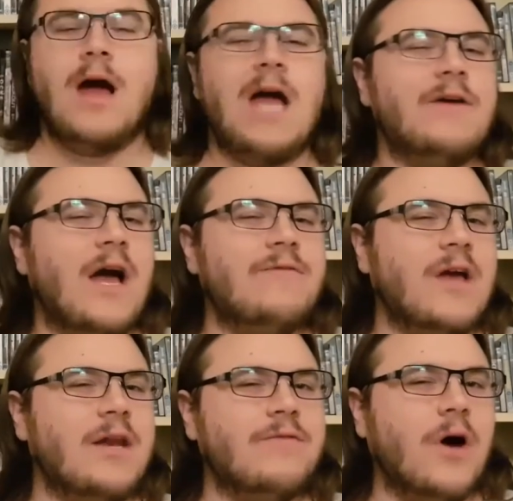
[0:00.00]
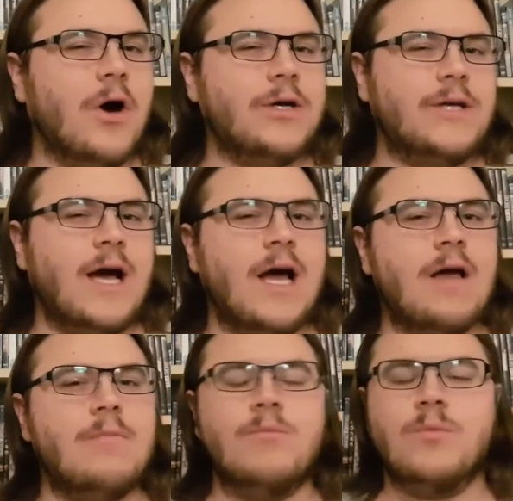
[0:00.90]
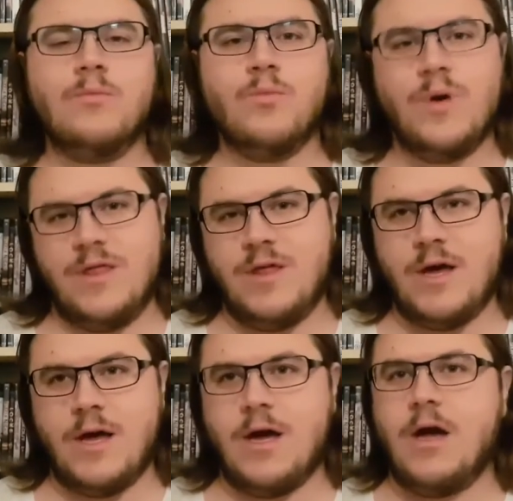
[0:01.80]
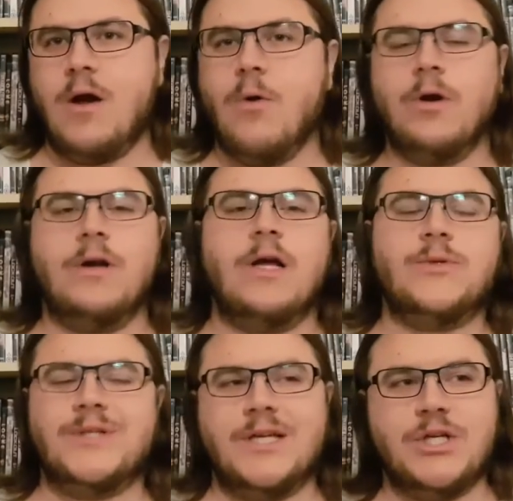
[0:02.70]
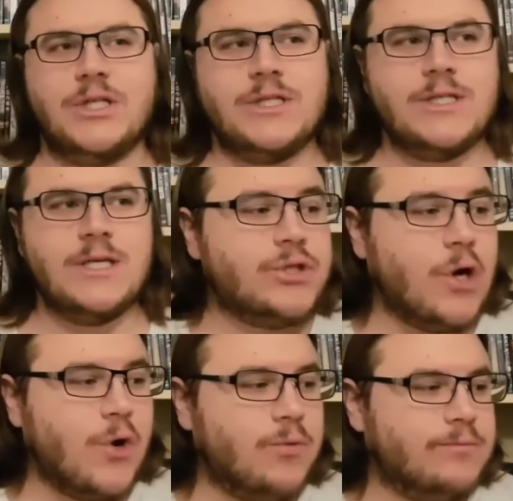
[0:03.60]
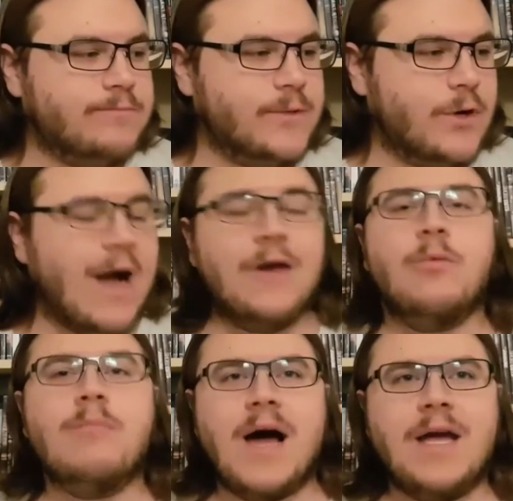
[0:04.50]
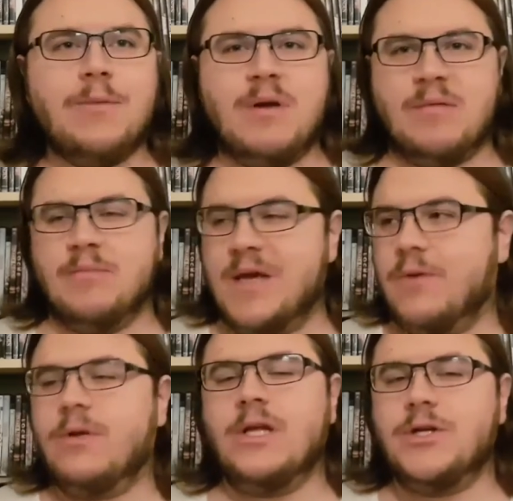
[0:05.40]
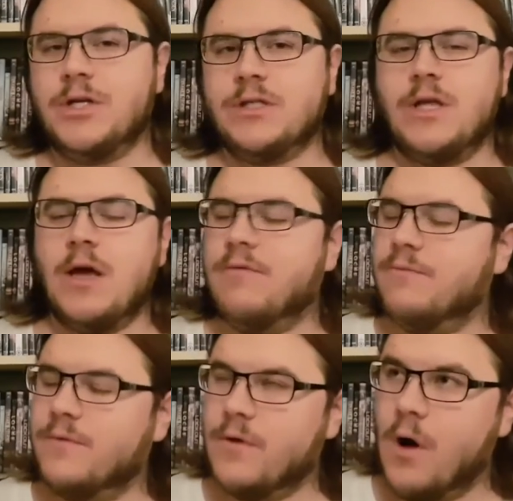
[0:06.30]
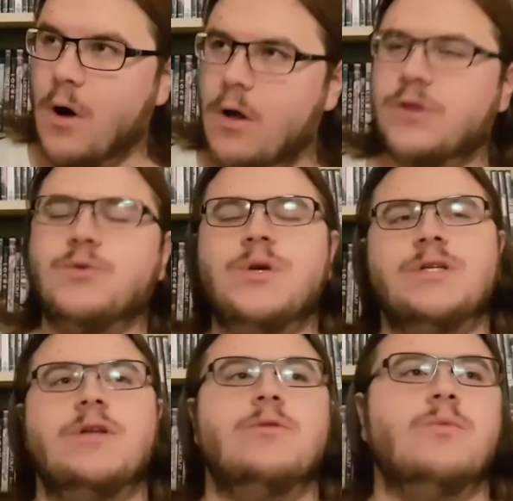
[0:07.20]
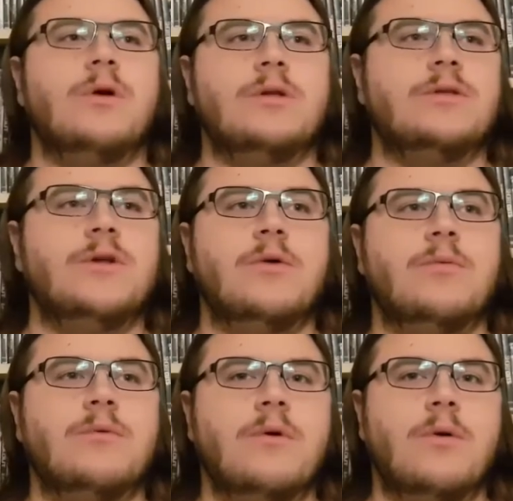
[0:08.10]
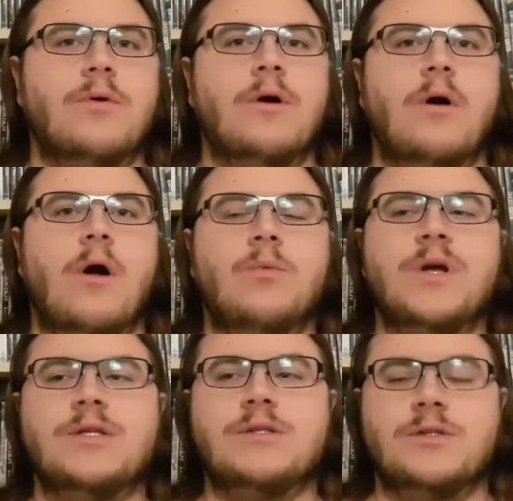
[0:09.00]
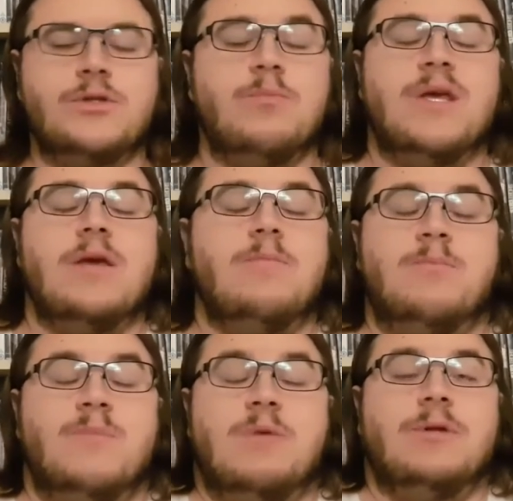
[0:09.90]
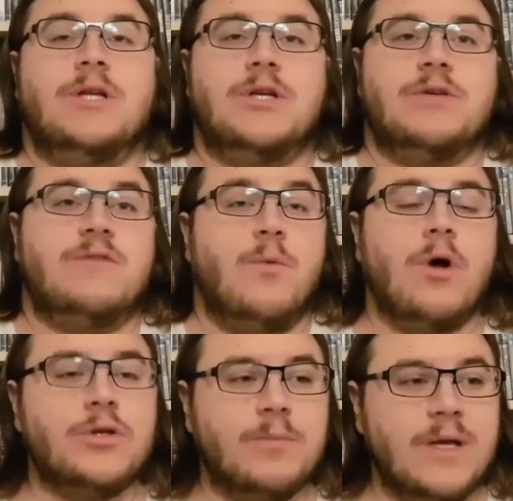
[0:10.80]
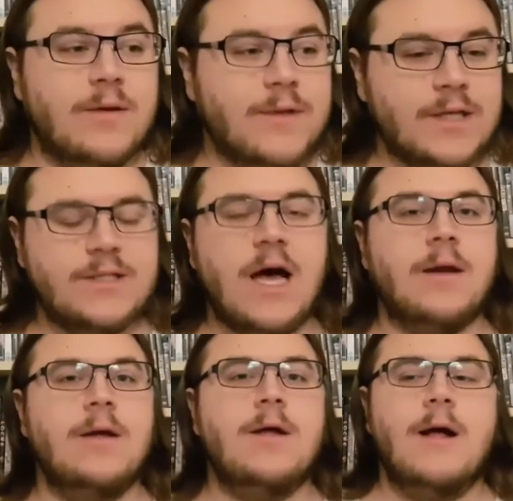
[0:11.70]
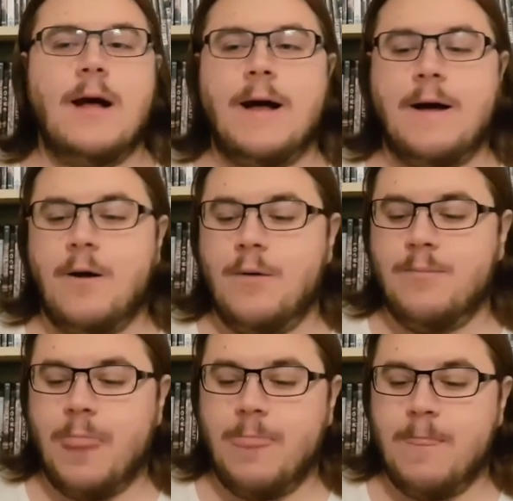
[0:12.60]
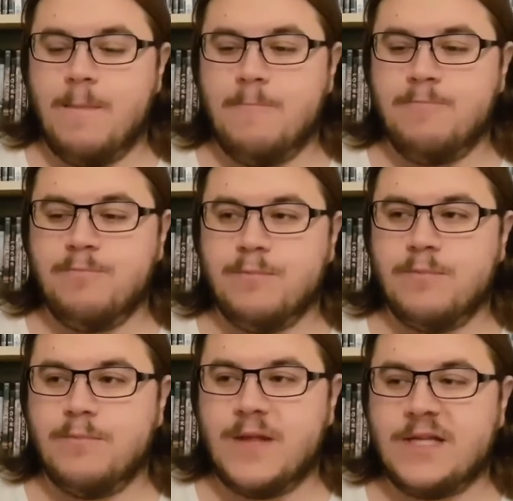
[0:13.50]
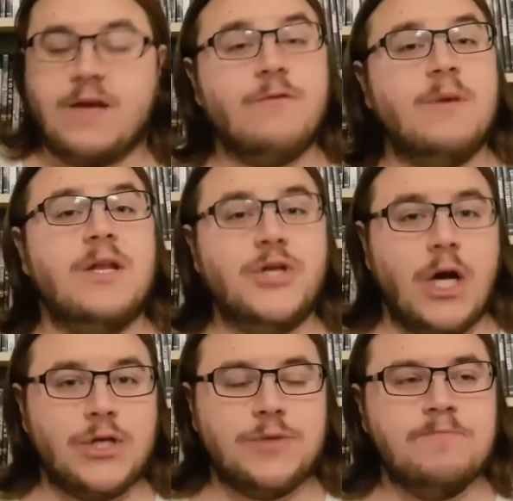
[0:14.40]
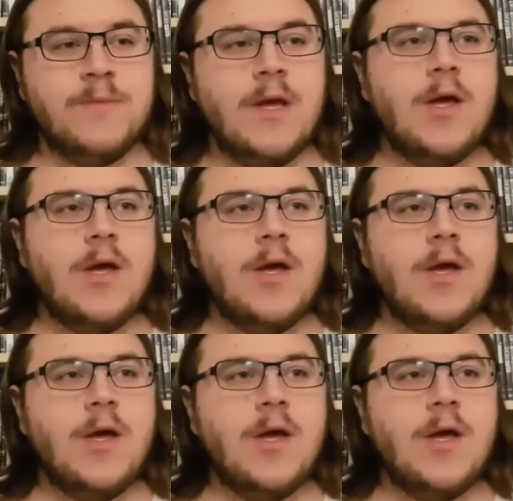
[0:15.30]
I've kind of a hard time with uh, organized religions. So, you know, I don't mind people being religious. they have all the reason in the world, you know, all reasons to be be religious if they want to be. That's not um, that's not for me to judge.